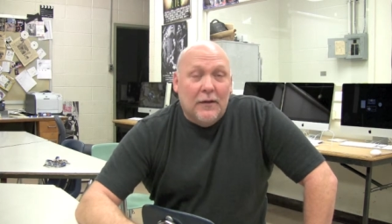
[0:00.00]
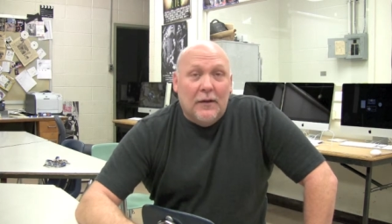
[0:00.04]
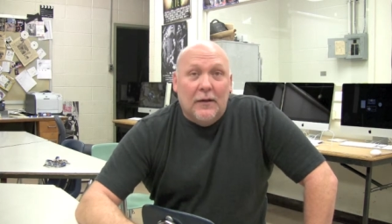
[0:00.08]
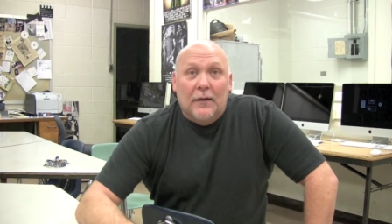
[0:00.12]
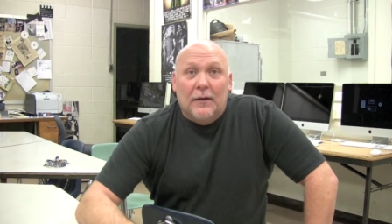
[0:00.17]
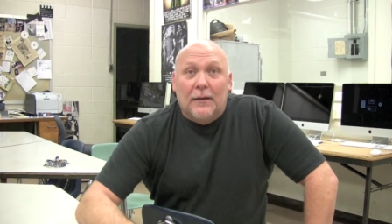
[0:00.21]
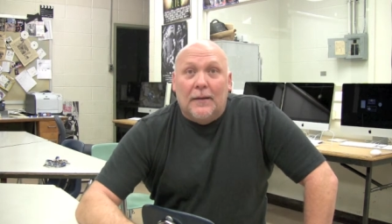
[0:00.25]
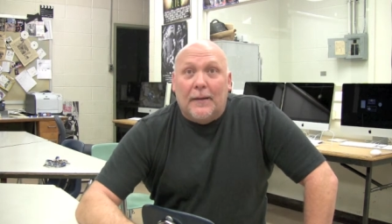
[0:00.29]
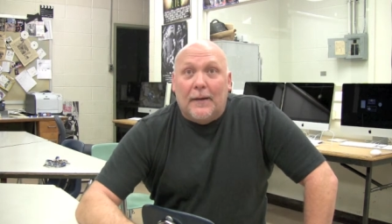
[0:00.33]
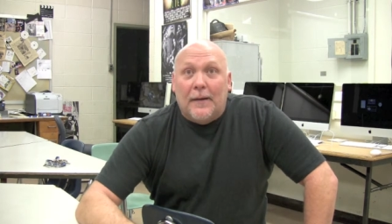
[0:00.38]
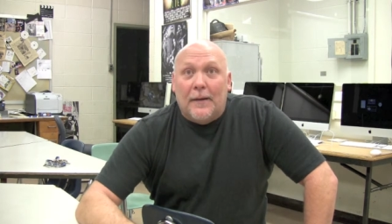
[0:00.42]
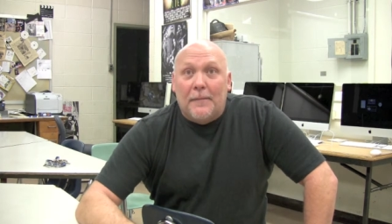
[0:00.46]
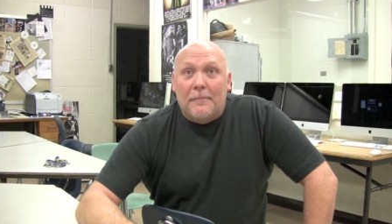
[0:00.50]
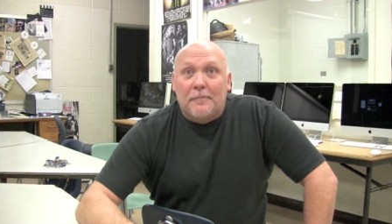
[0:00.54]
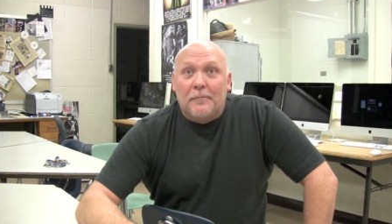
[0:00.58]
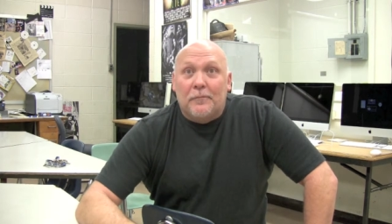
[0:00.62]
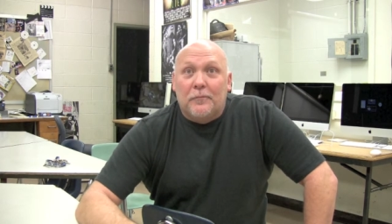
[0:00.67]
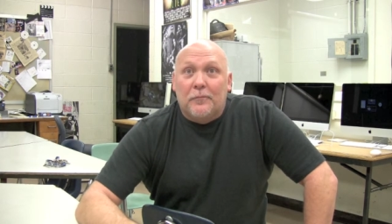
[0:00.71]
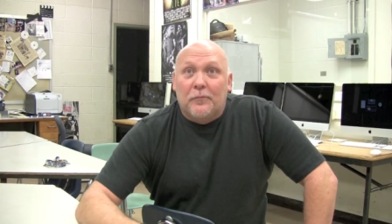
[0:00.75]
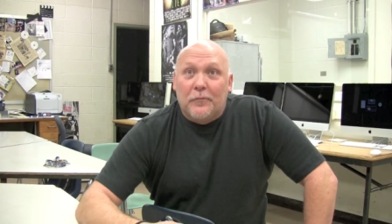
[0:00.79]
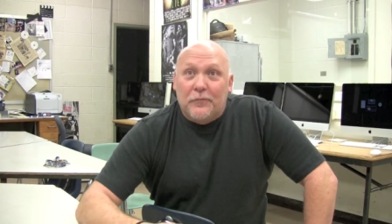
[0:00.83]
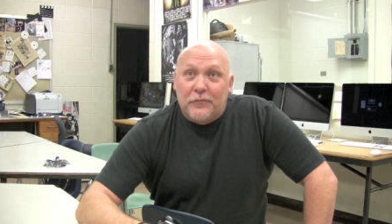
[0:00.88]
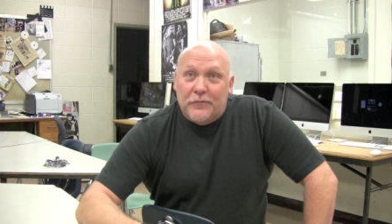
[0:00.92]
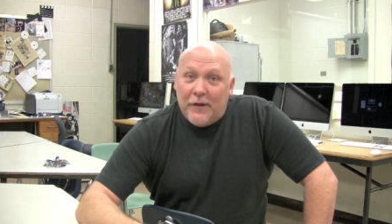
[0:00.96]
Um,
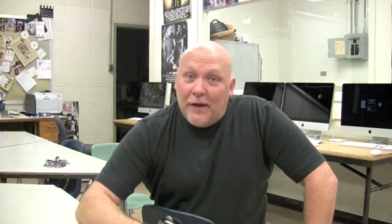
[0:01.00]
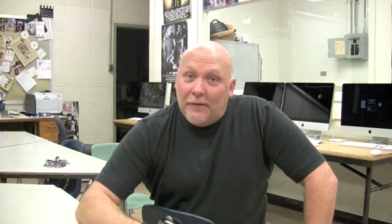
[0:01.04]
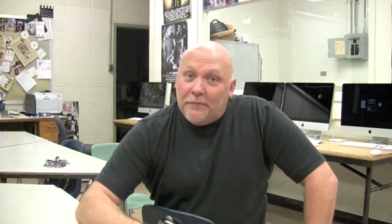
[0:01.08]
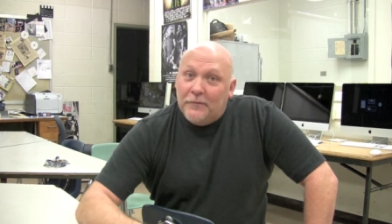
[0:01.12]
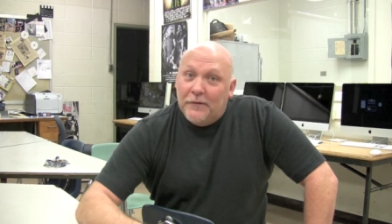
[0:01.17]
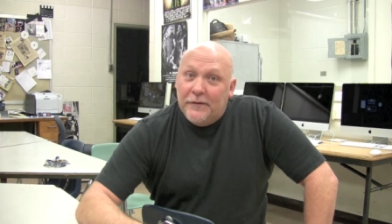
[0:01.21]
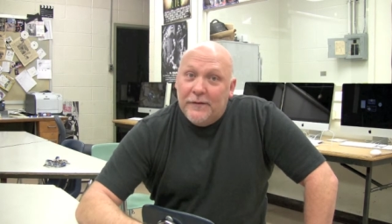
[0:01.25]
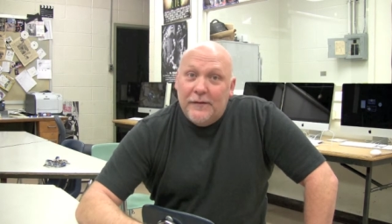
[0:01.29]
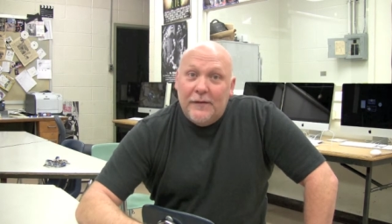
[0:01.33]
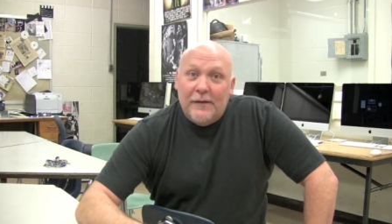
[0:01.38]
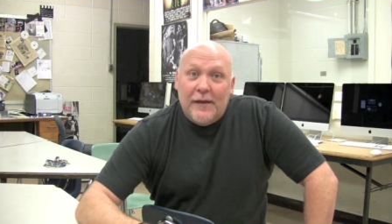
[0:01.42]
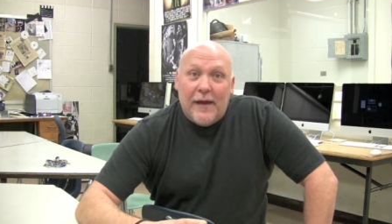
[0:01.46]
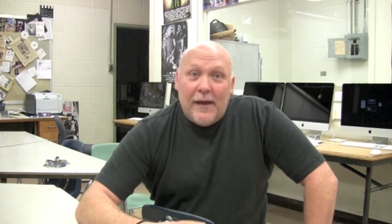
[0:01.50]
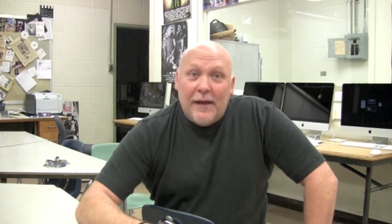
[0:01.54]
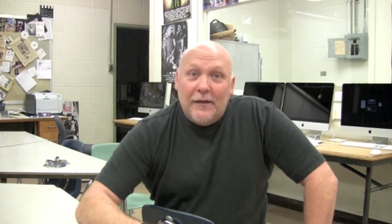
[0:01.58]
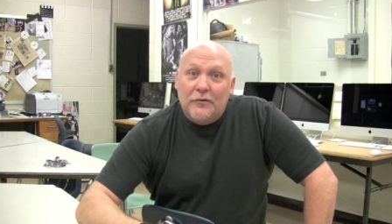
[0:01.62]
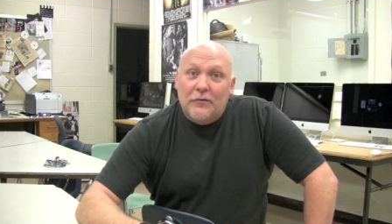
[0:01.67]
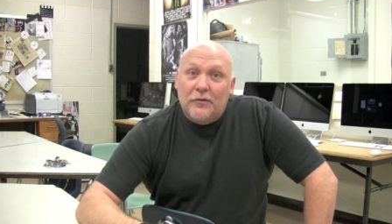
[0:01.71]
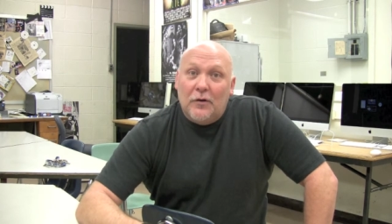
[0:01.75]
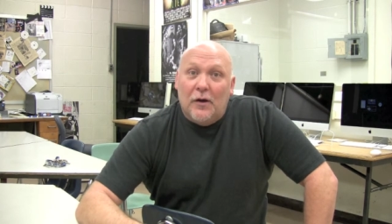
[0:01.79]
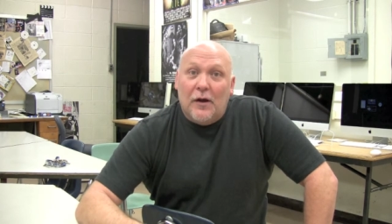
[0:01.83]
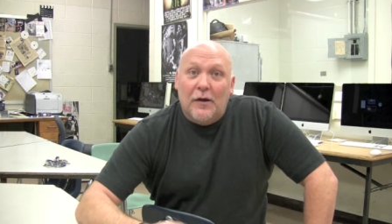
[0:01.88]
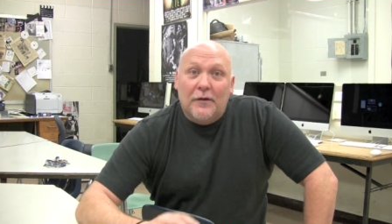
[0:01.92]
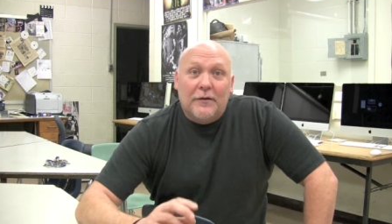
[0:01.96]
definitely
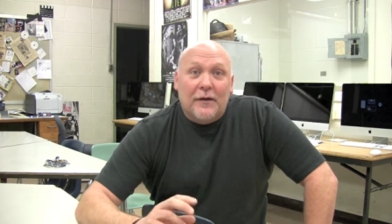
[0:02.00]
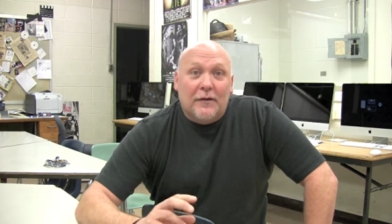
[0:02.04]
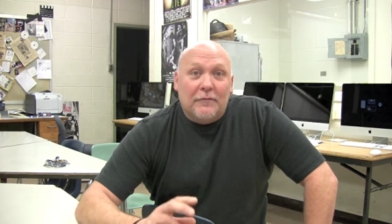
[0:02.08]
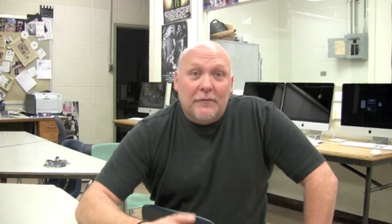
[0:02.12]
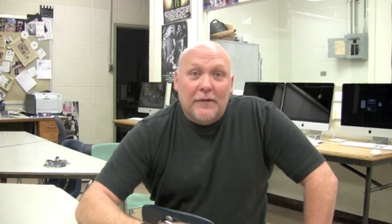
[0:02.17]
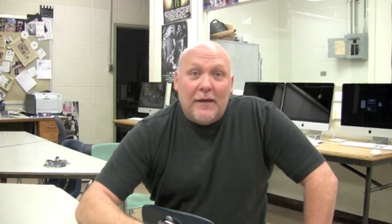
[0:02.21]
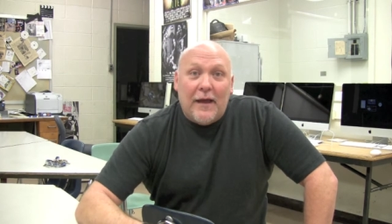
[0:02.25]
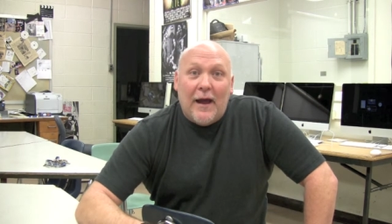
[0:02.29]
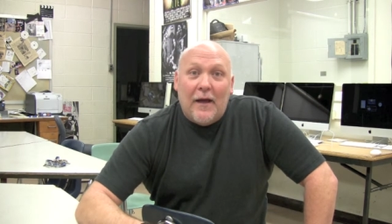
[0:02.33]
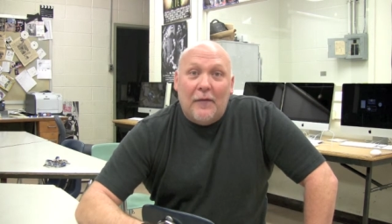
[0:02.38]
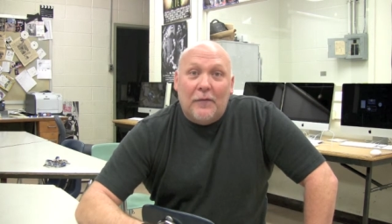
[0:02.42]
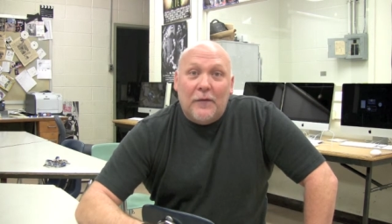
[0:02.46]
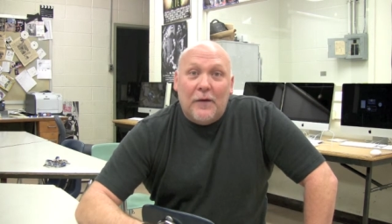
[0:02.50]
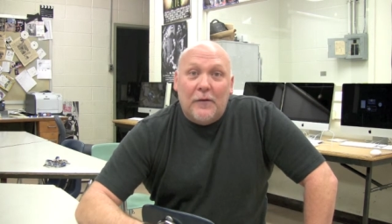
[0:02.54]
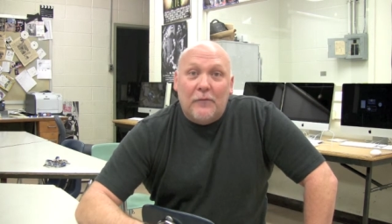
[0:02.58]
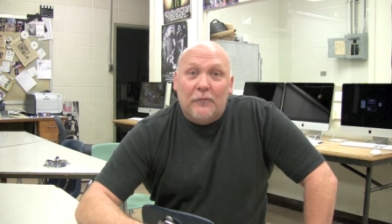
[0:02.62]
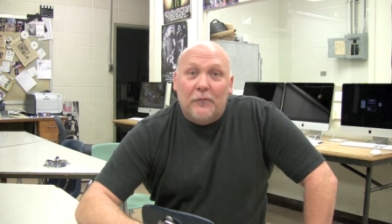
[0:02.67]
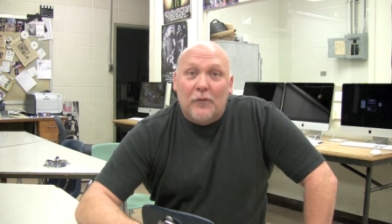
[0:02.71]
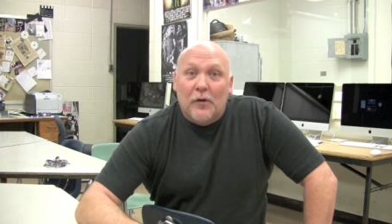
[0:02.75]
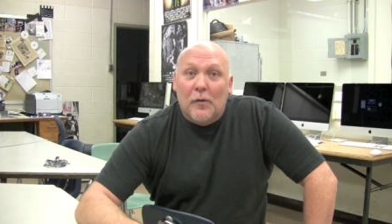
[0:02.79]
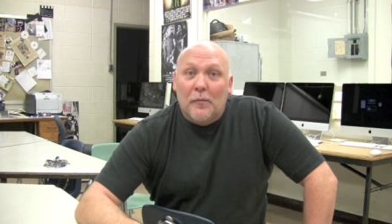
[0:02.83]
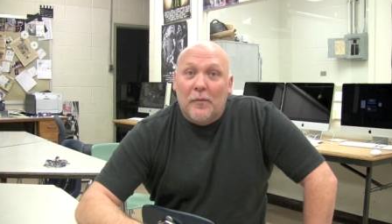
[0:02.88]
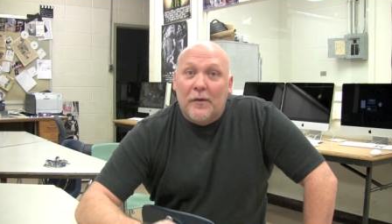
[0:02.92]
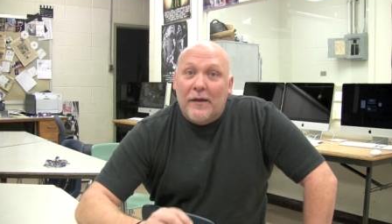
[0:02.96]
hands-on, definitely out there
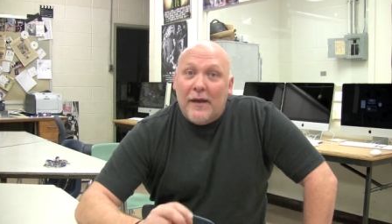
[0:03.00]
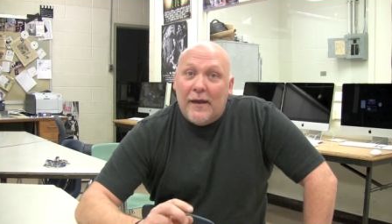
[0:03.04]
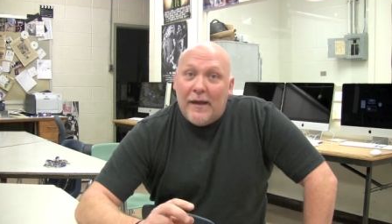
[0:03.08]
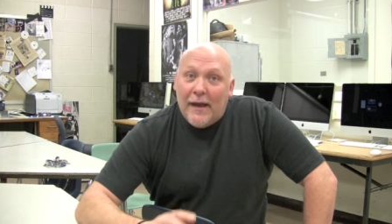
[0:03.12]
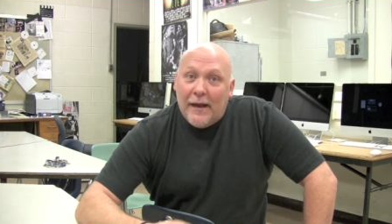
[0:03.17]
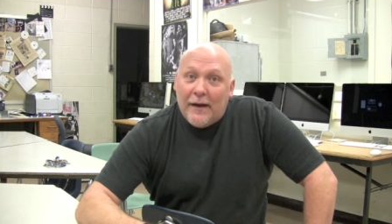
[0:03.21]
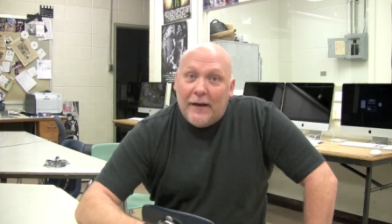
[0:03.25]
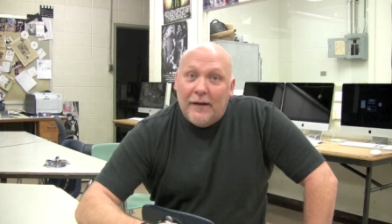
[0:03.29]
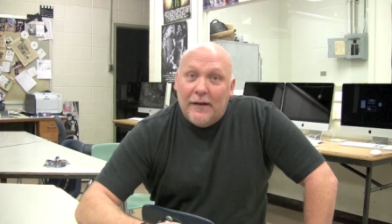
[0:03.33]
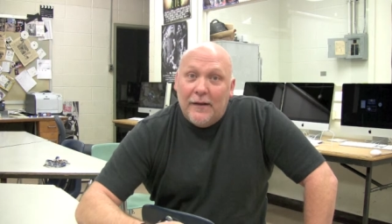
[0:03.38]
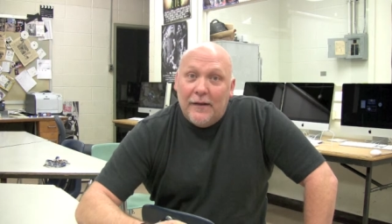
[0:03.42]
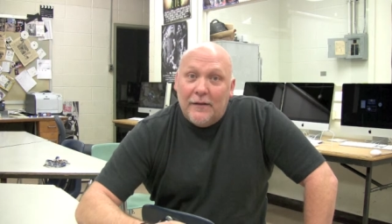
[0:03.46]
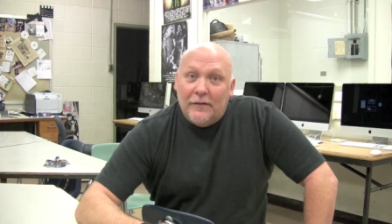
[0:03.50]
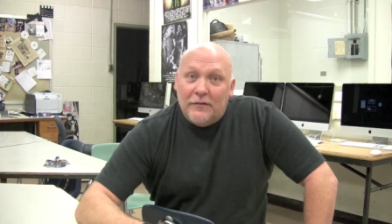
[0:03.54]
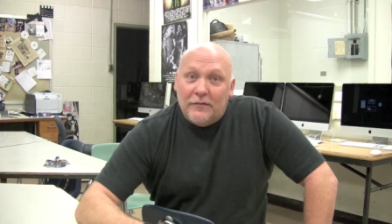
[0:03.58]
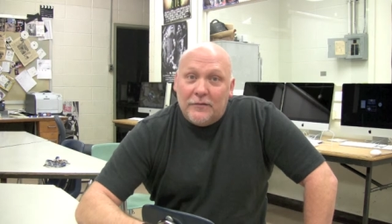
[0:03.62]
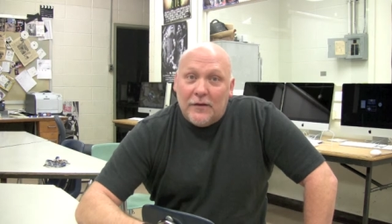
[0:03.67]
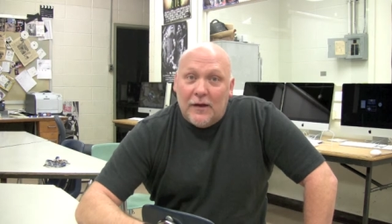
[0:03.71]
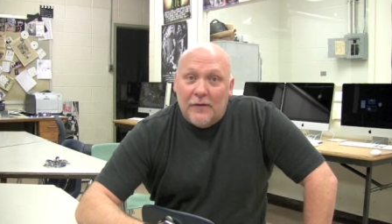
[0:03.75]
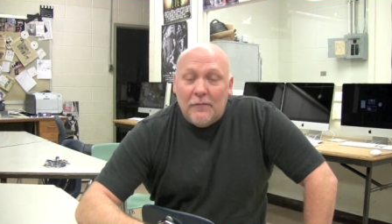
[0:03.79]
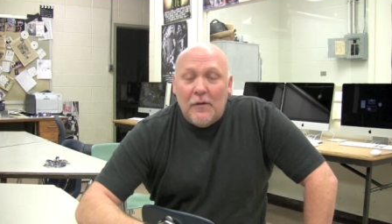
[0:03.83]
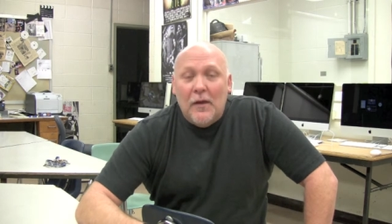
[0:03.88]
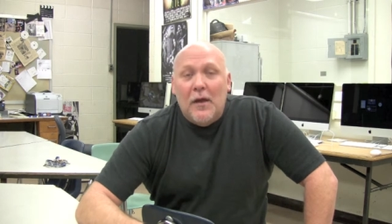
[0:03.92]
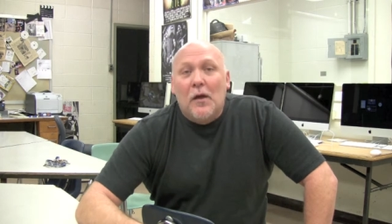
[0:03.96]
filming, editing, and
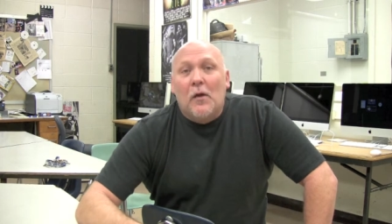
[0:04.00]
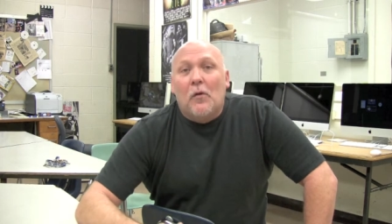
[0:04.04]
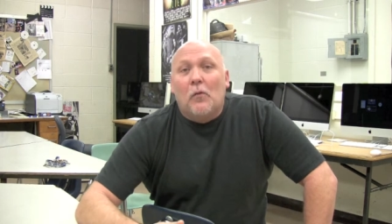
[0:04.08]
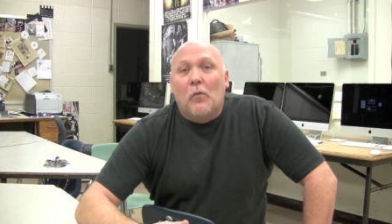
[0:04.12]
stuff,